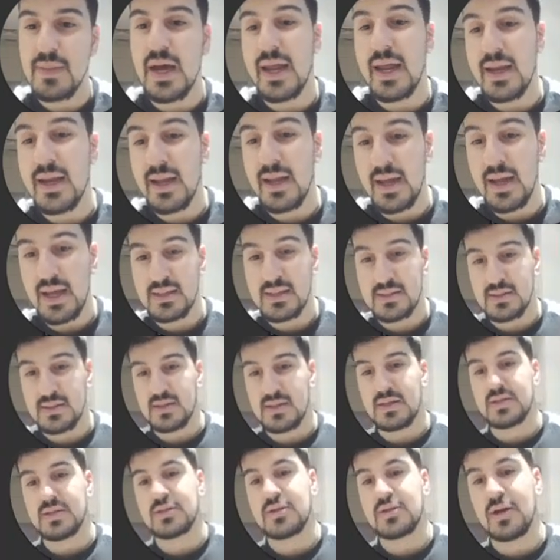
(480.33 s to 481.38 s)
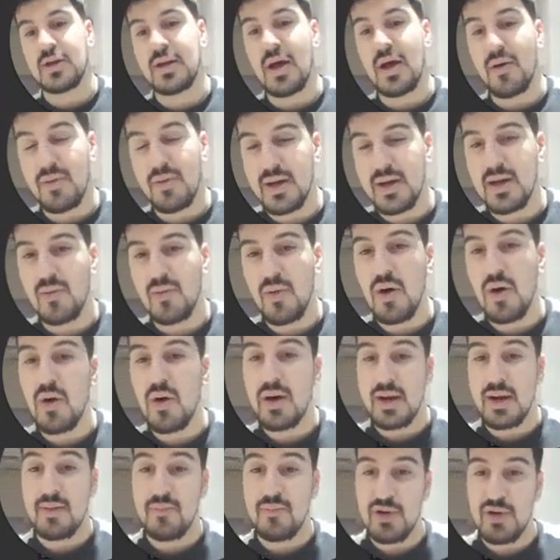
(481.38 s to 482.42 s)
and it's turned out really well,
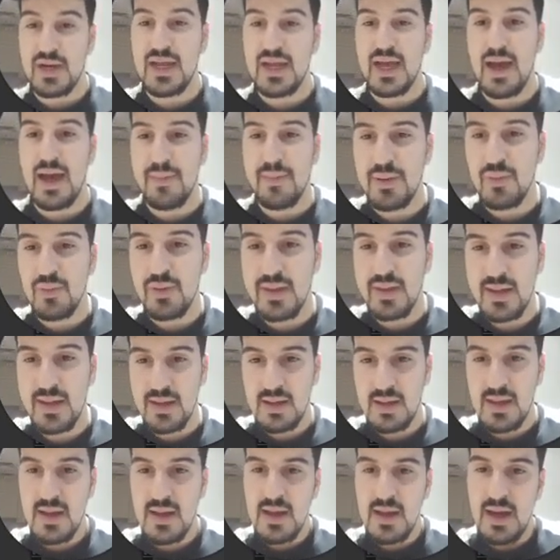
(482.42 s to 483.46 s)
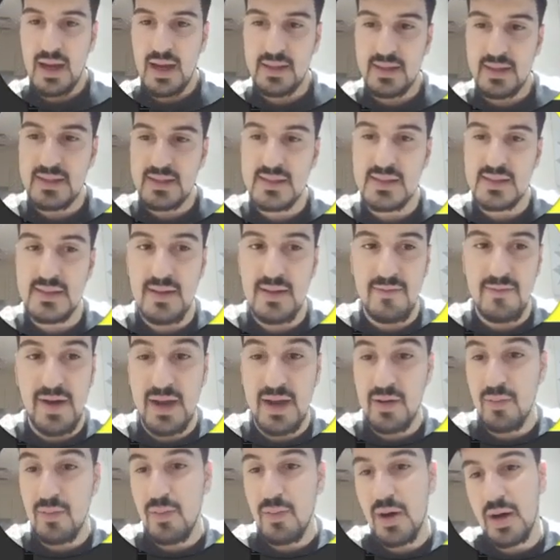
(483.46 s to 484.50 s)
and I'm really happy with it. And this is the
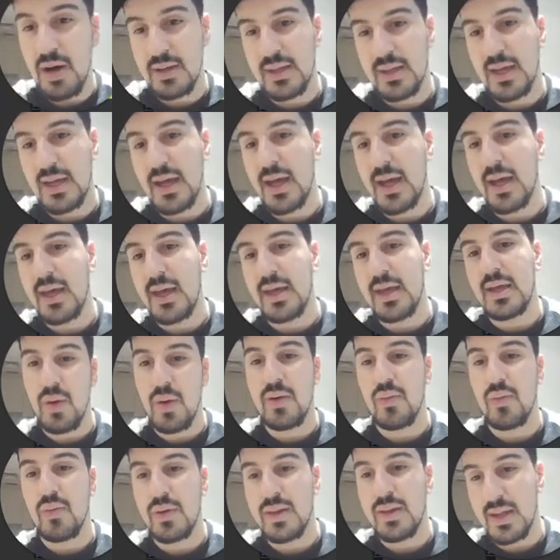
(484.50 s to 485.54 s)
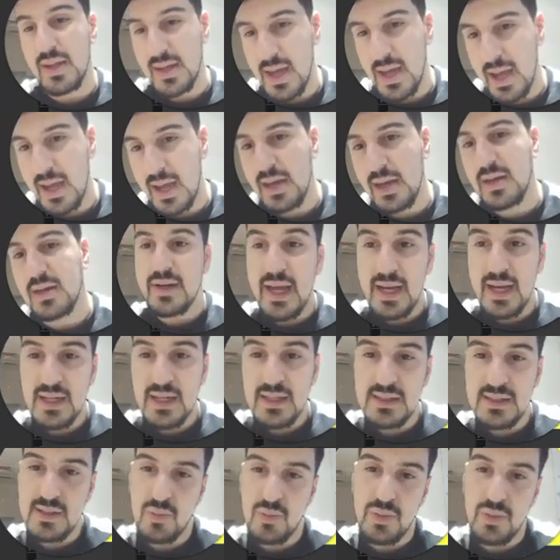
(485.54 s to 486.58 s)
final mark that I went with at the end.
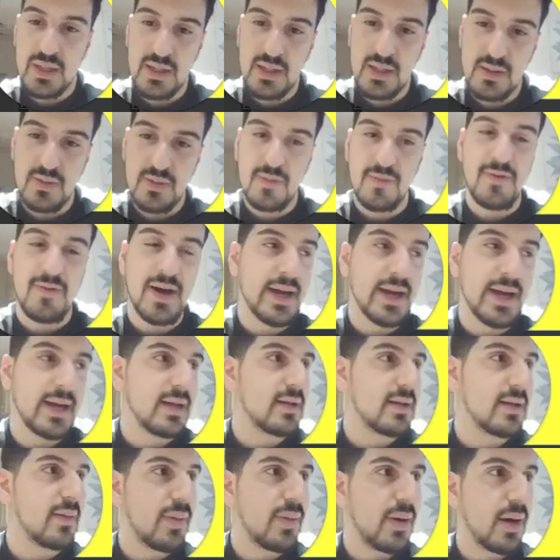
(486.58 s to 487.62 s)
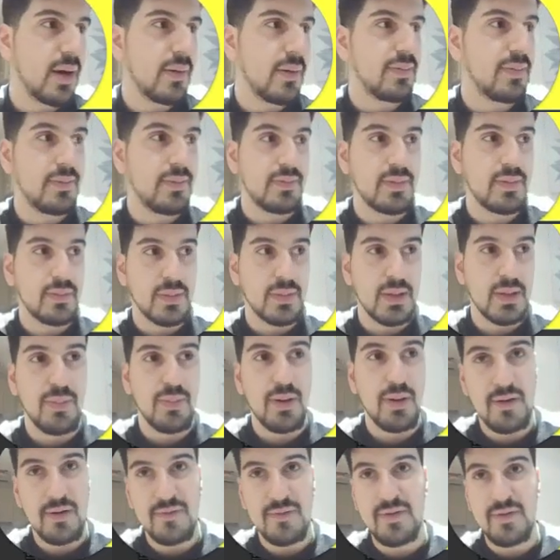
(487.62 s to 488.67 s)
Next, we need to find the
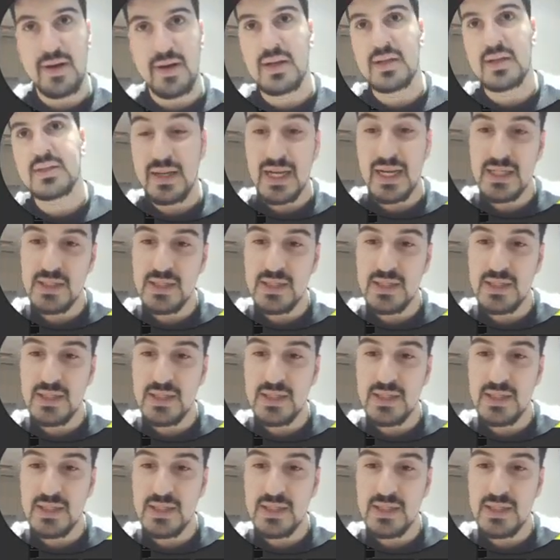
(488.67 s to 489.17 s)
perfect